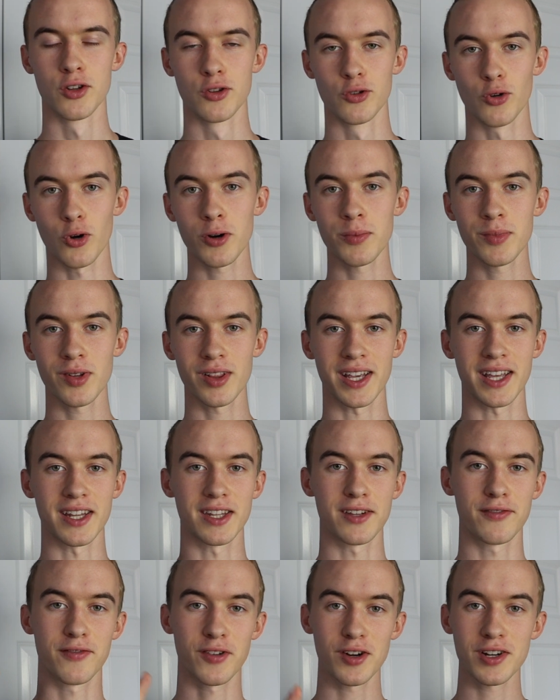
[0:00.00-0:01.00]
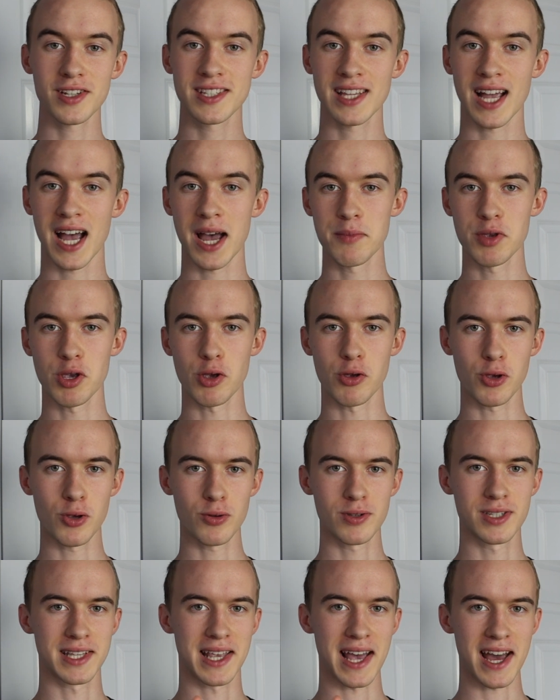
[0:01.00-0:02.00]
Normally, the first time you
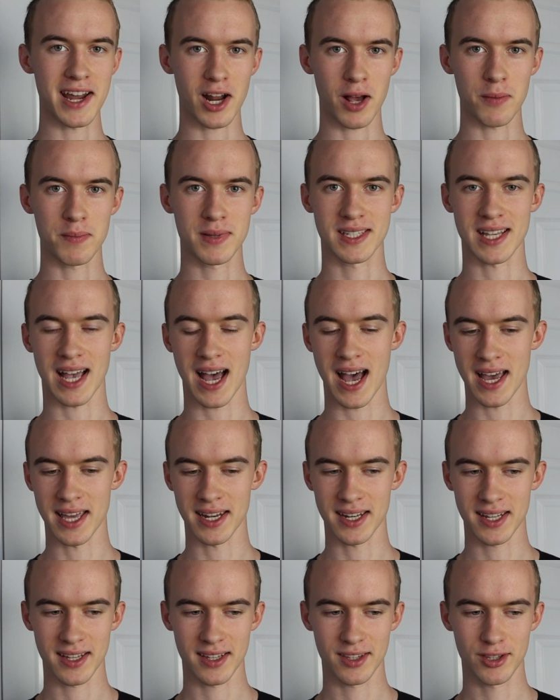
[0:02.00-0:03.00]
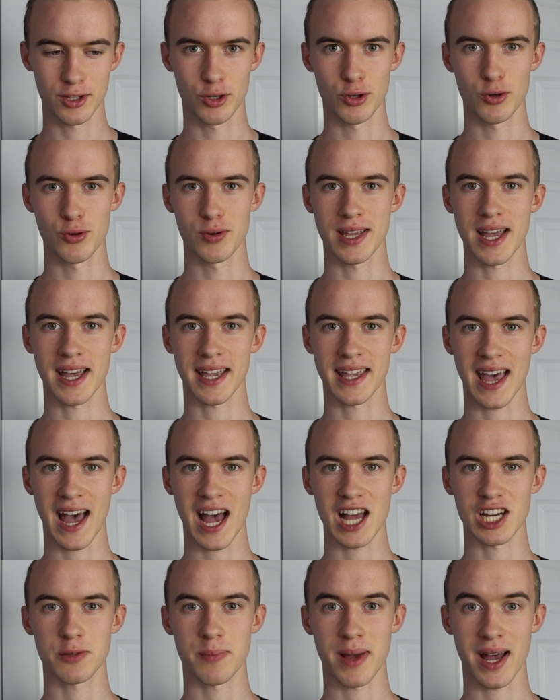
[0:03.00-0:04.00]
use GetUpside to get
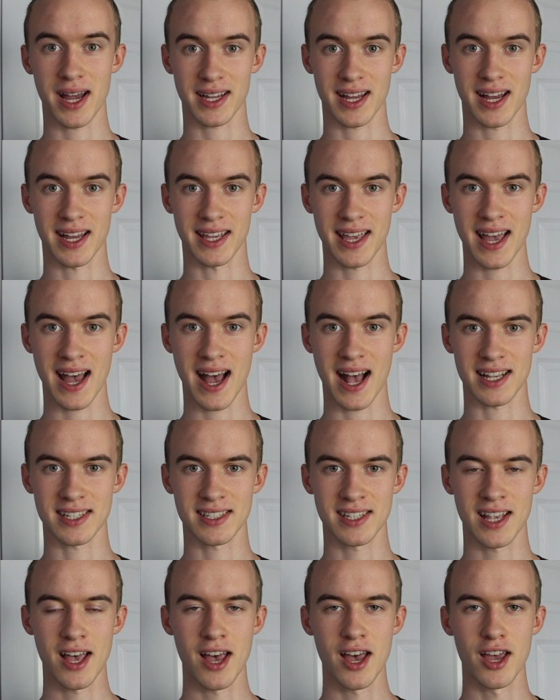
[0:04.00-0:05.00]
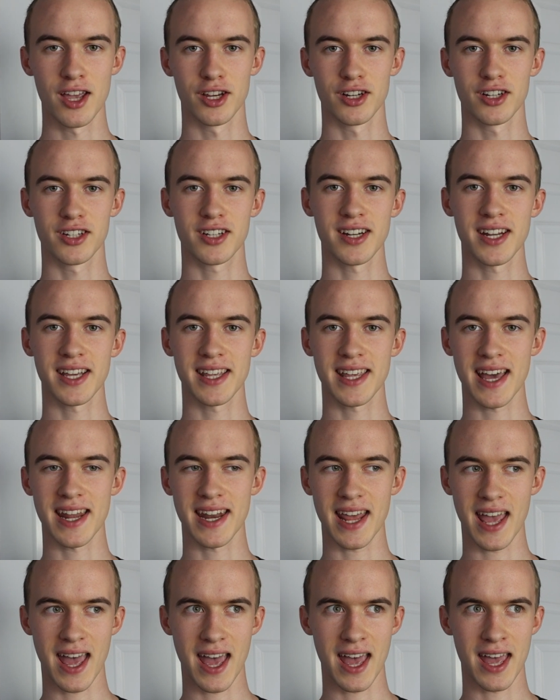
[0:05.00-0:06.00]
cash back on gas, you're gonna
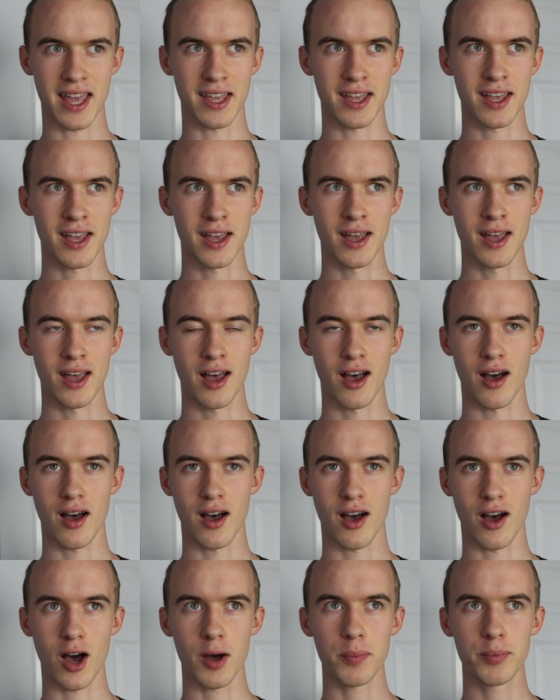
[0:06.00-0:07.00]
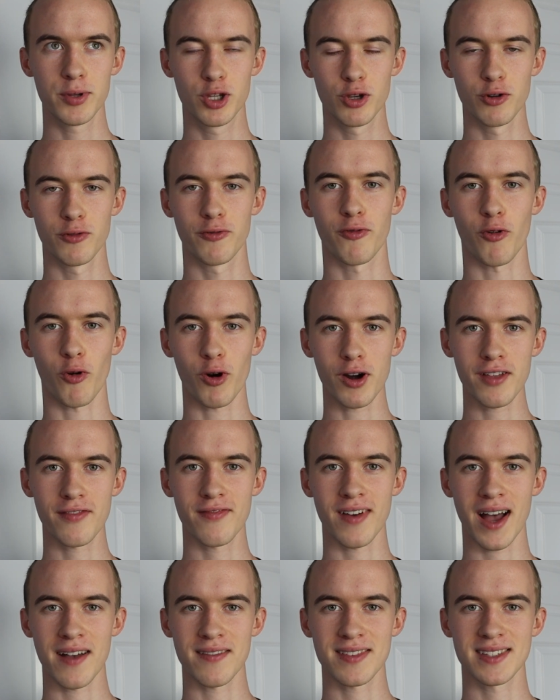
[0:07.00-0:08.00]
get a up to
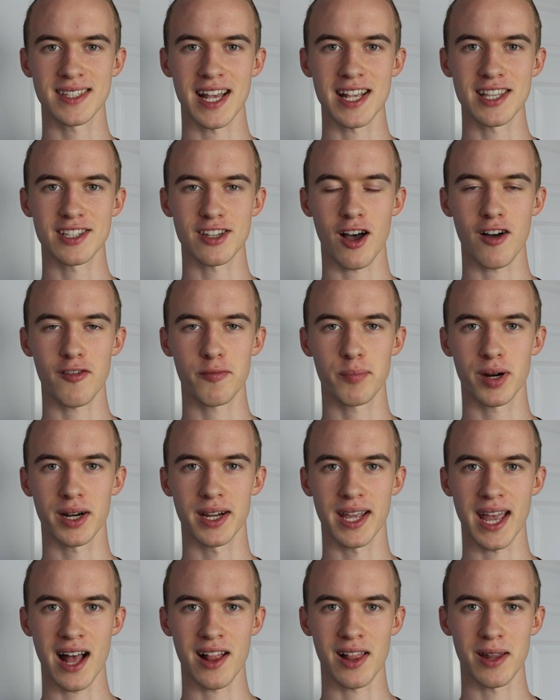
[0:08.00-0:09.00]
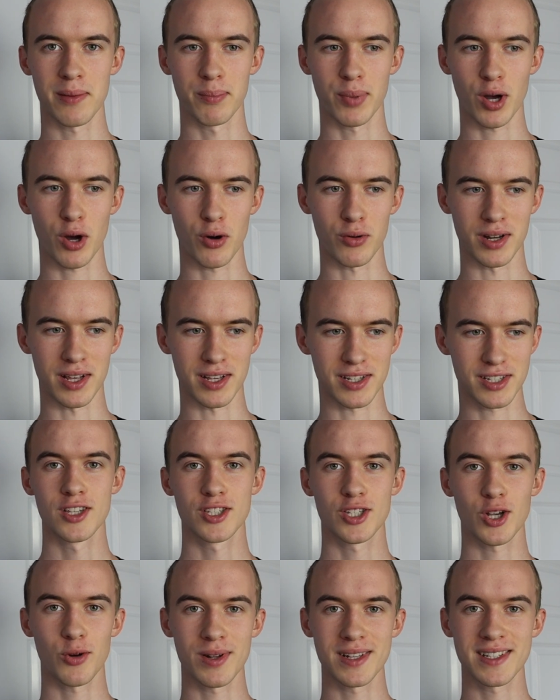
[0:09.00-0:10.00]
45 cents off per gallon bonus.
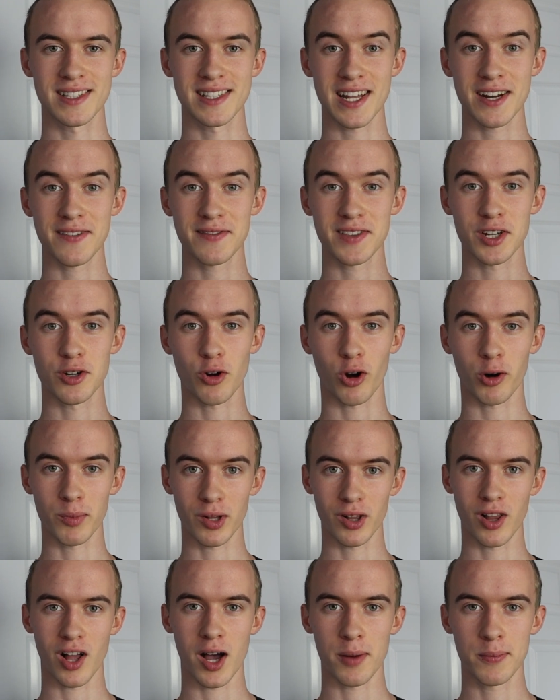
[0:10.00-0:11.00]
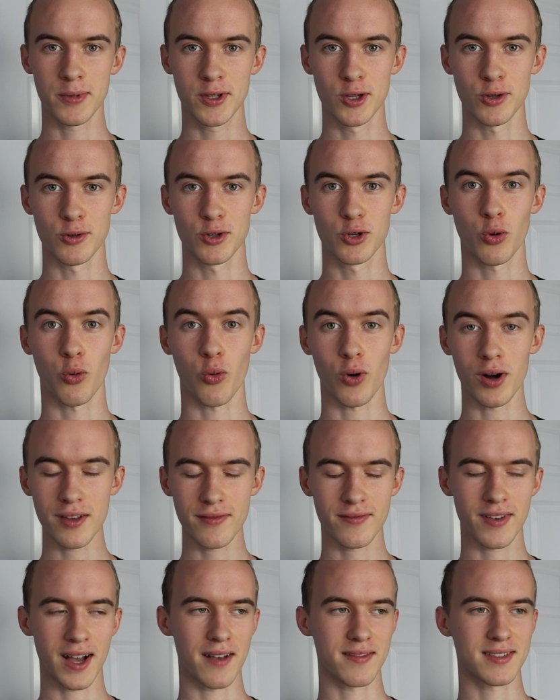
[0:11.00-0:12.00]
So instead of the normal up to
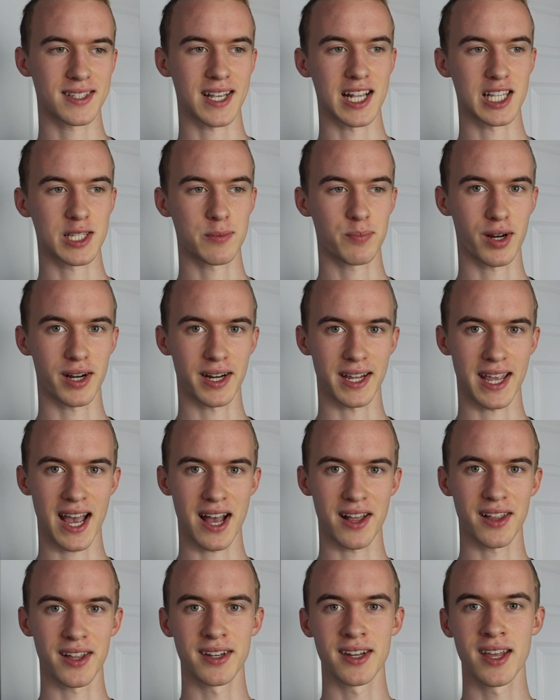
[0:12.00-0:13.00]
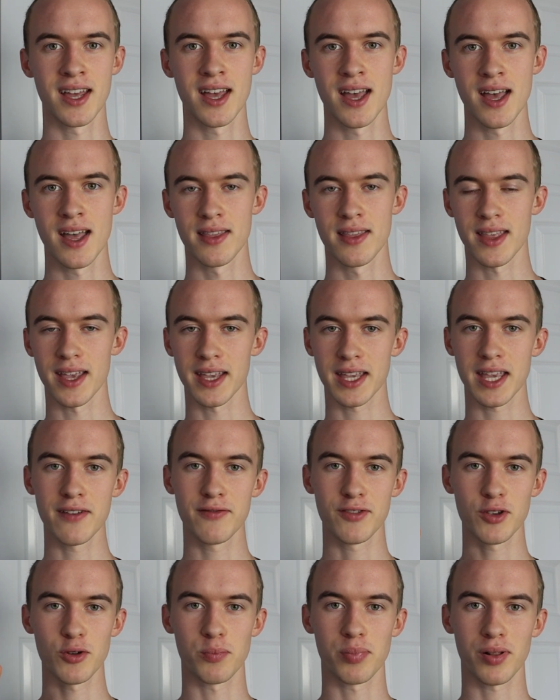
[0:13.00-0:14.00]
25 cents per gallon, they
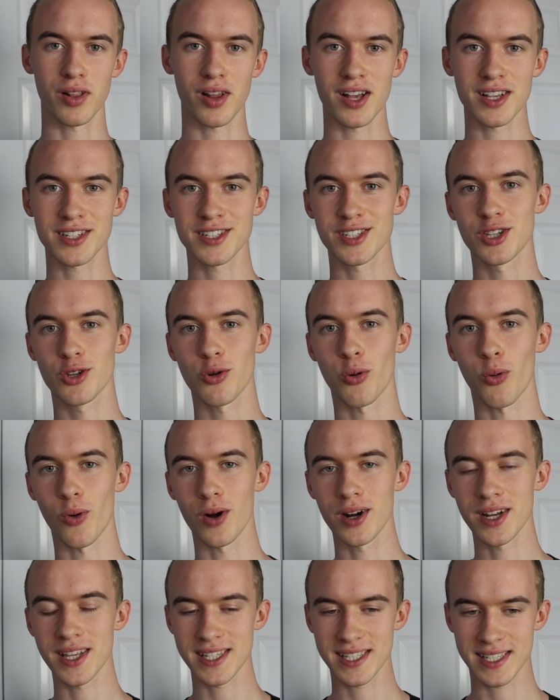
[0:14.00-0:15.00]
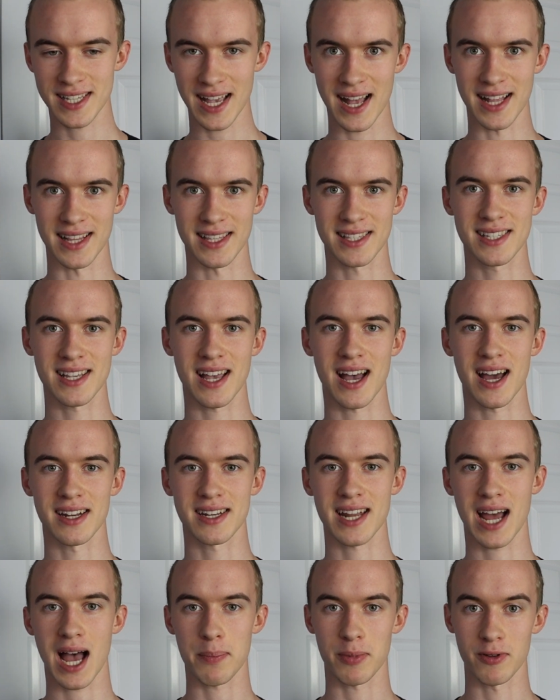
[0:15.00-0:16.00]
give you plus 20 cents
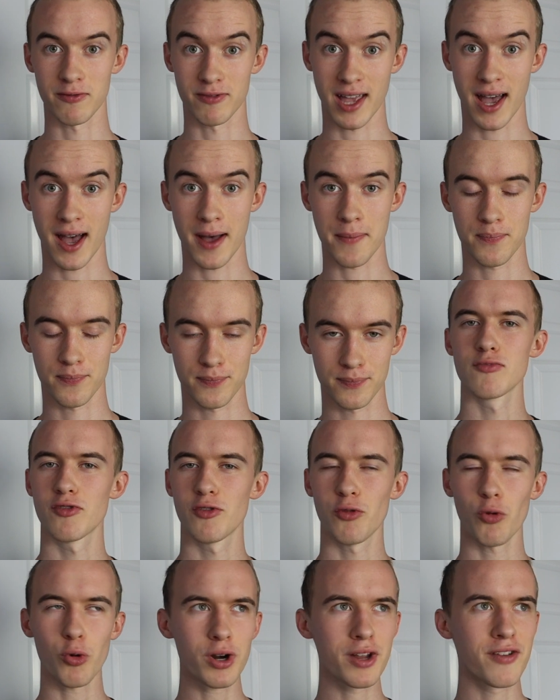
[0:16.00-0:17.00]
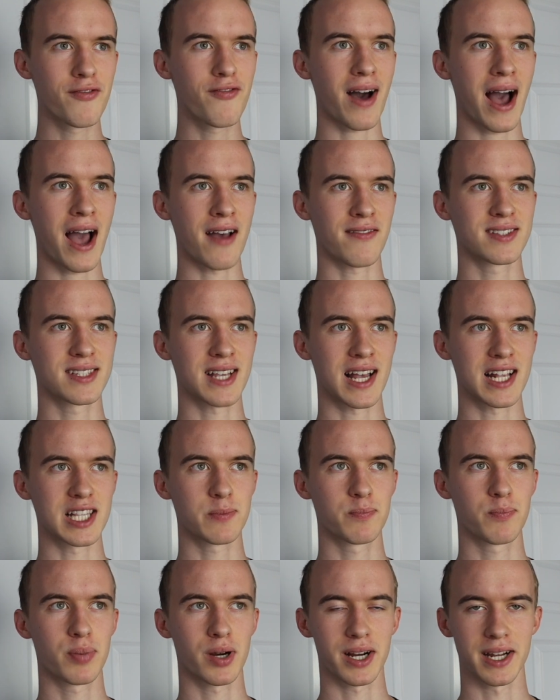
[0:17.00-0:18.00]
on top of that. 45
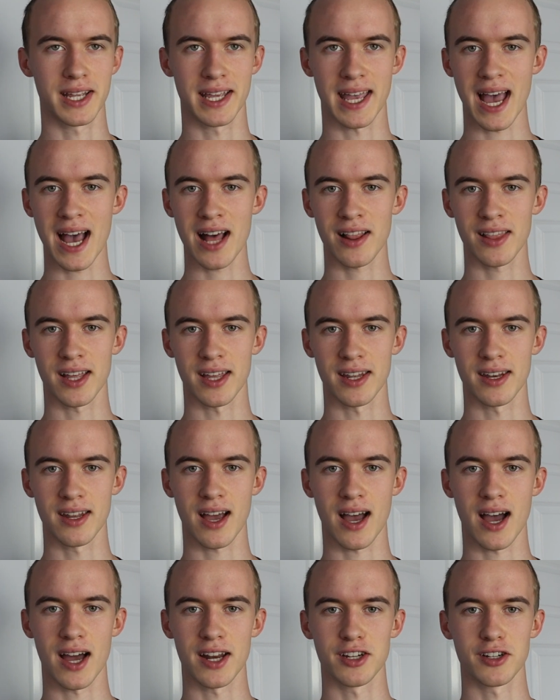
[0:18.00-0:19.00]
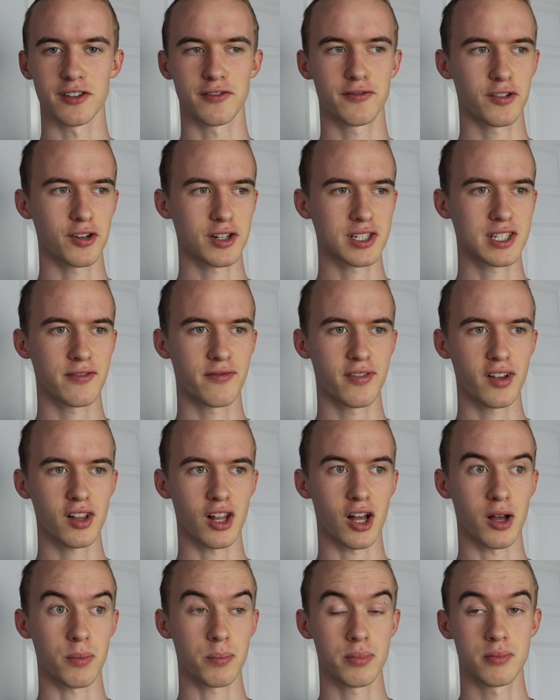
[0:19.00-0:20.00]
cents per gallon on your first
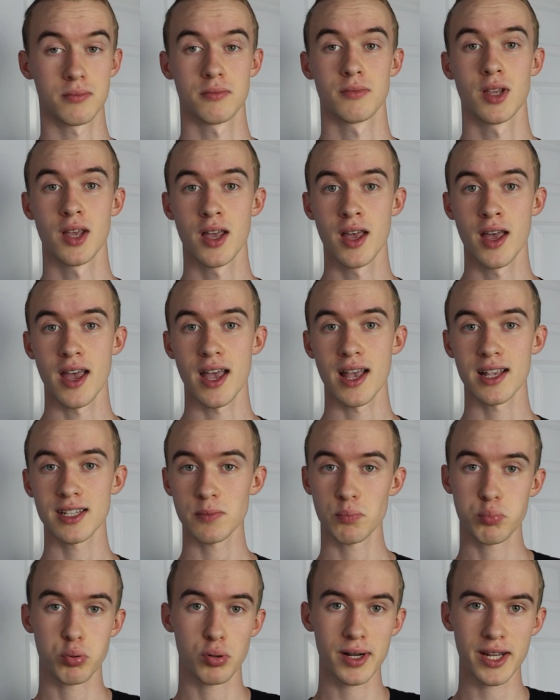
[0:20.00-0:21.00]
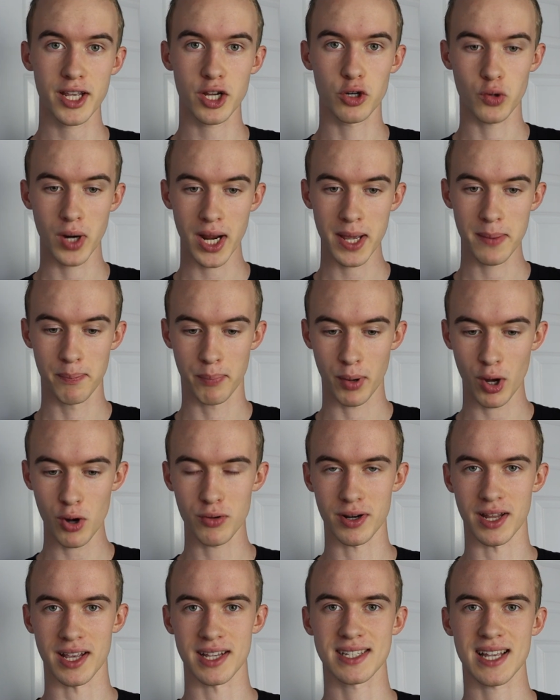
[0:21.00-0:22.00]
fill up is a pretty great
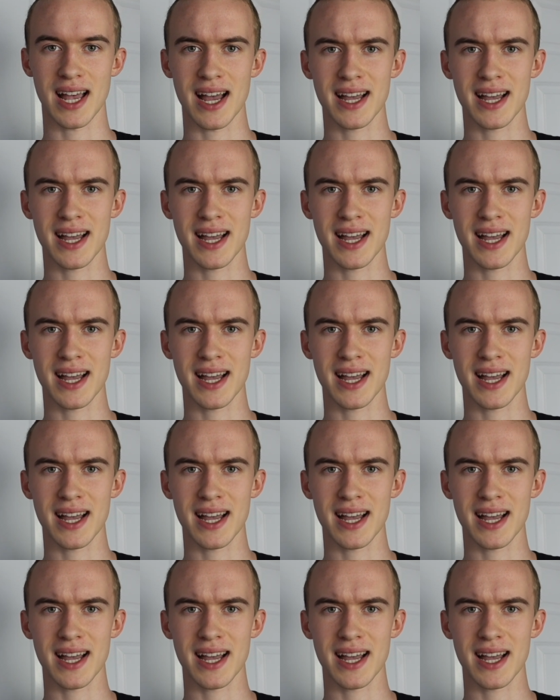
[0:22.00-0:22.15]
bonus.